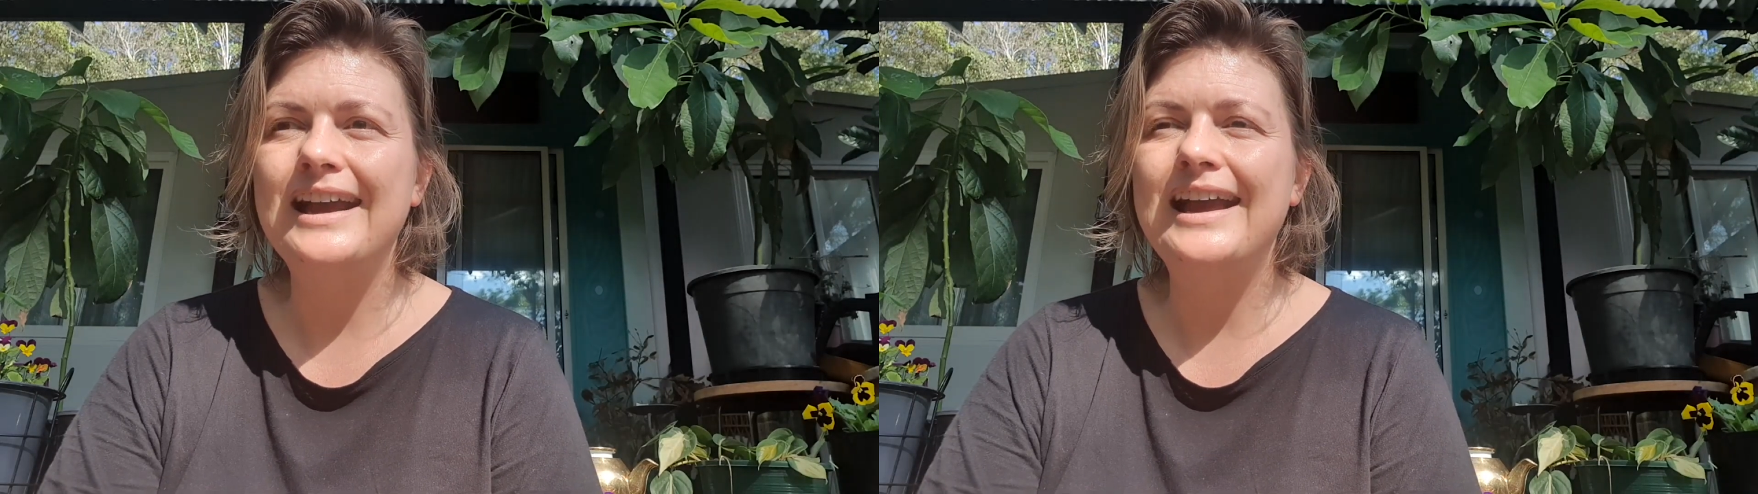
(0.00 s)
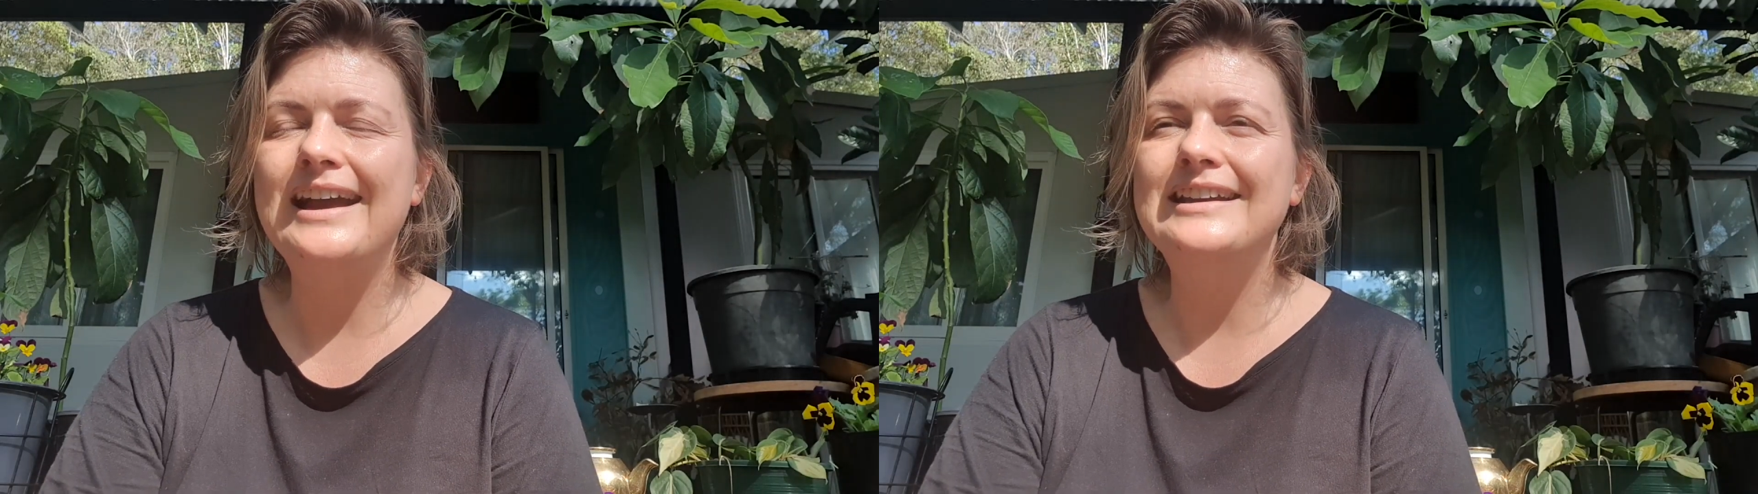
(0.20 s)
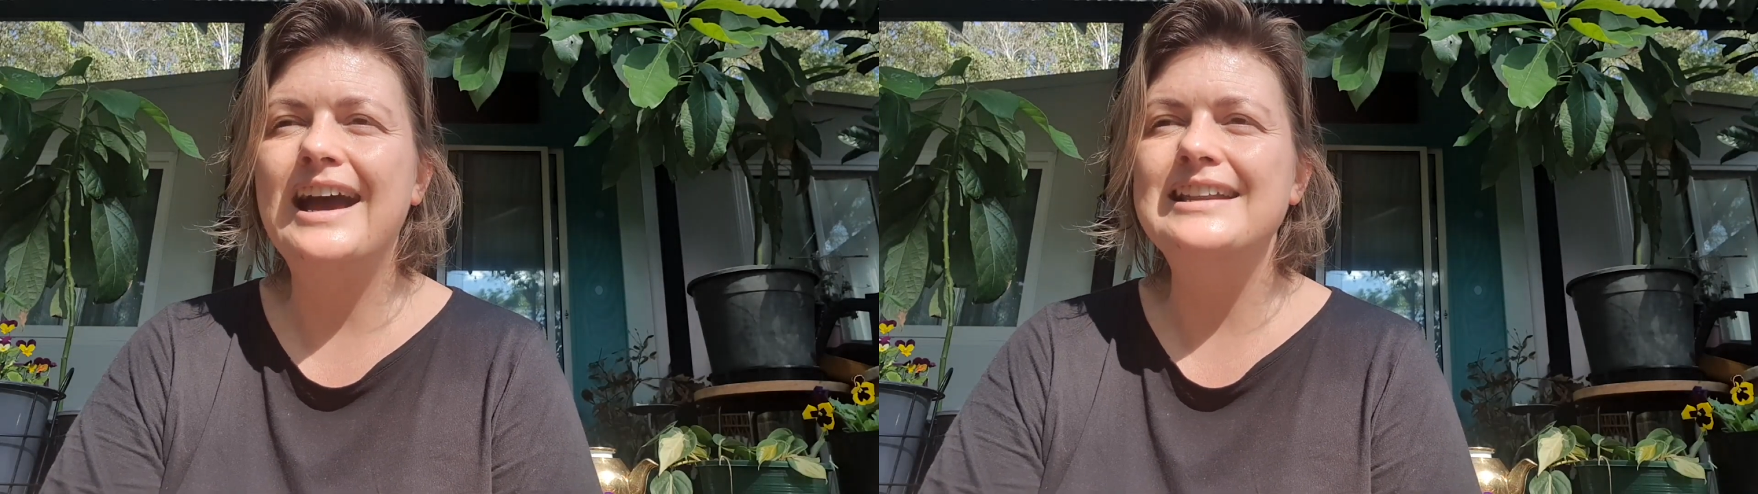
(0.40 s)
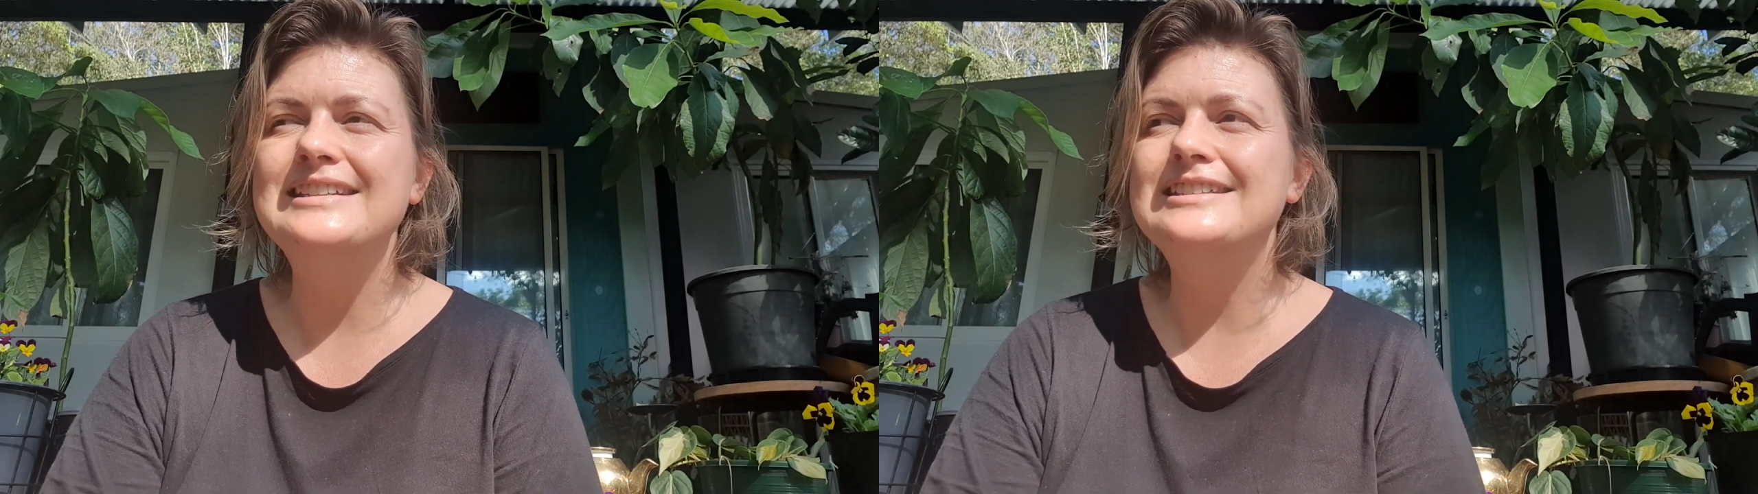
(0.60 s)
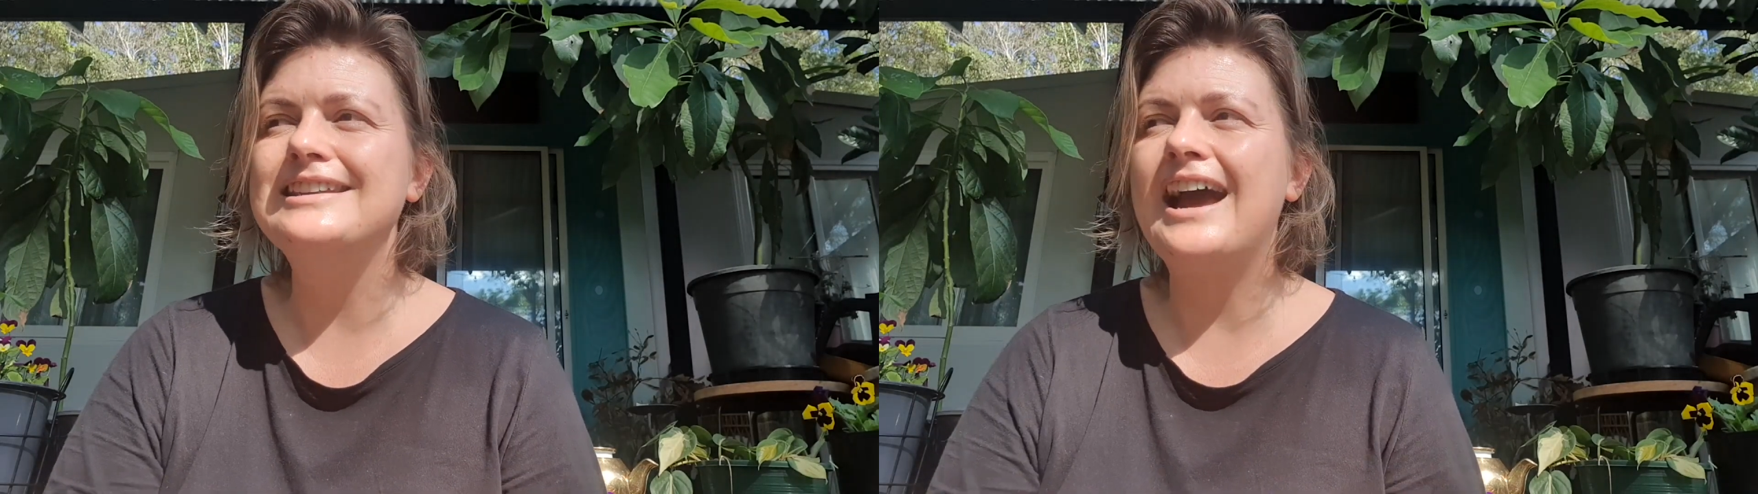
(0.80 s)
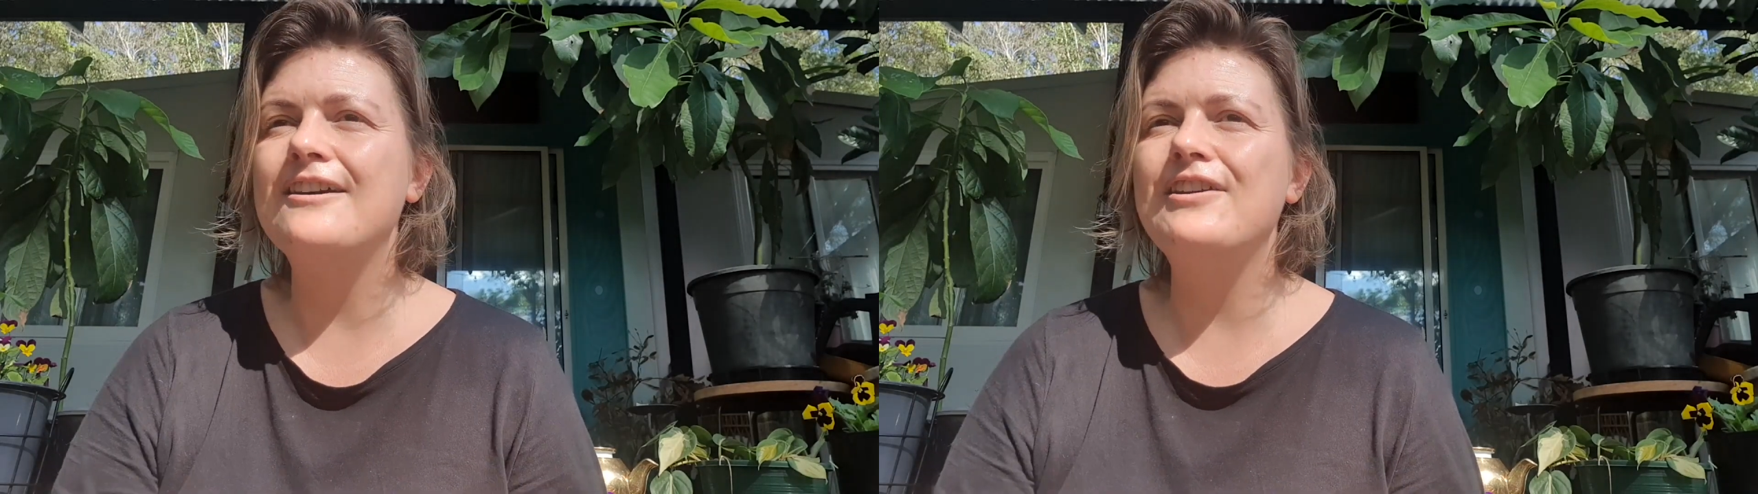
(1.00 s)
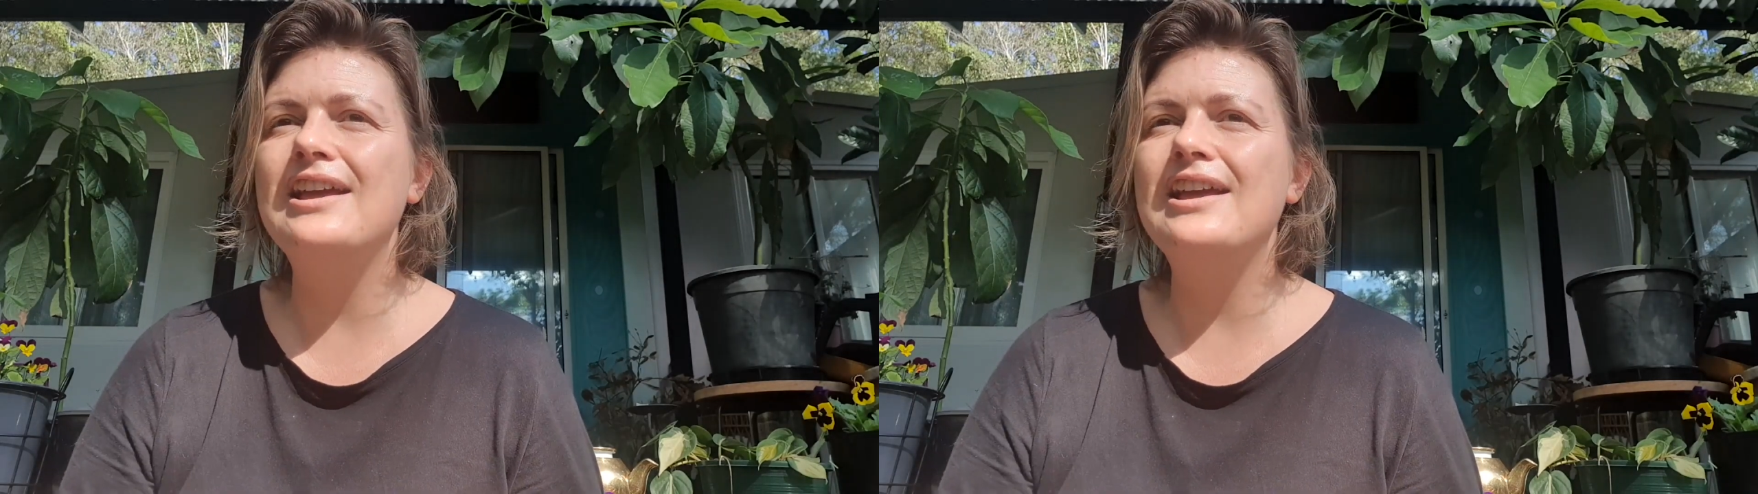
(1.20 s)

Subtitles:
and I didn't have